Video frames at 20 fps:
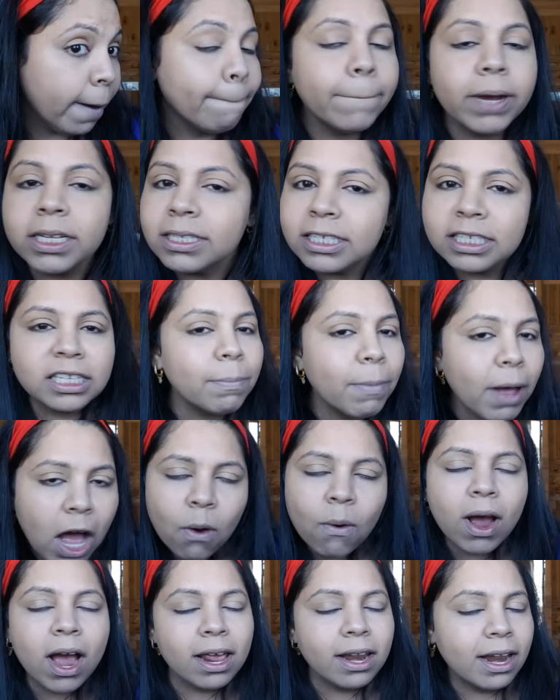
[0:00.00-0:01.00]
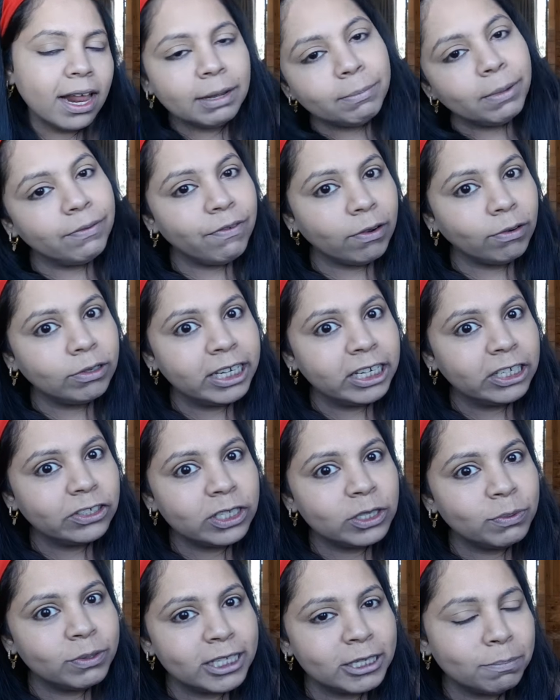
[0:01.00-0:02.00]
but somehow I like my
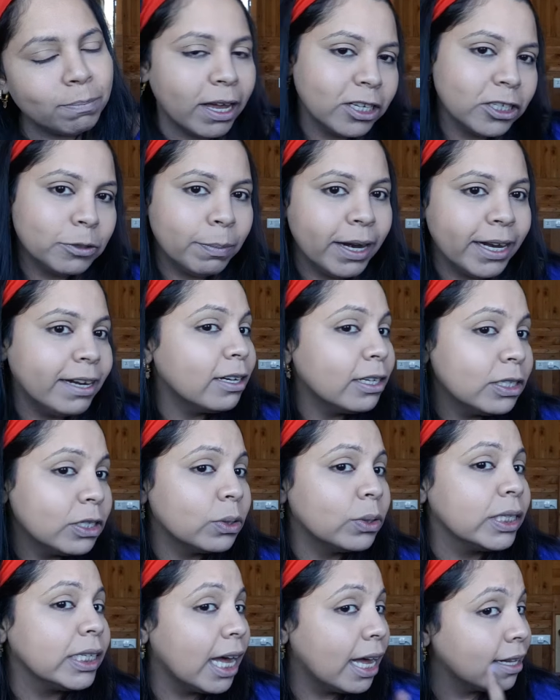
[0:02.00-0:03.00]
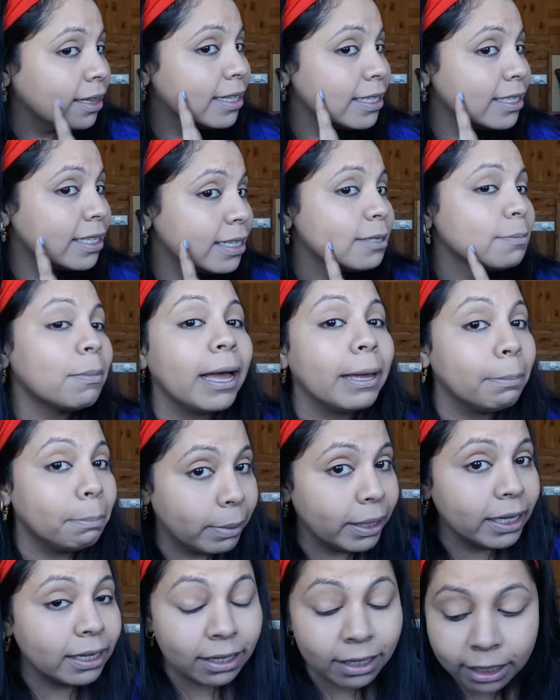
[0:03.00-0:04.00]
foundations with sponge better. So yeah, this is my
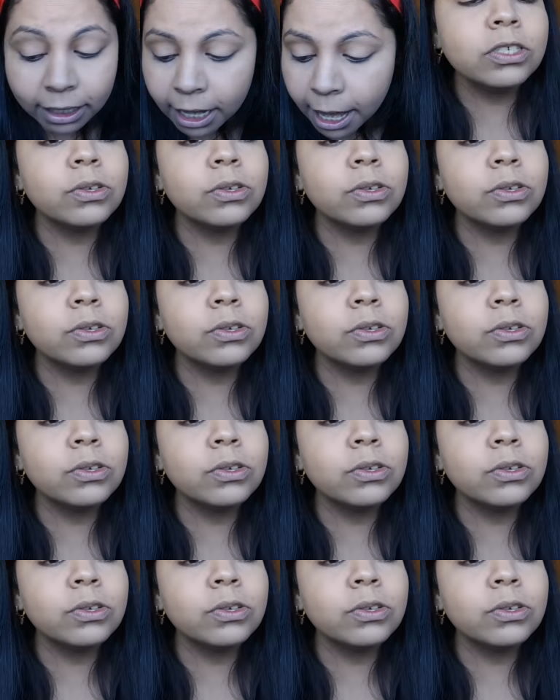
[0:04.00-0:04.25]
pick.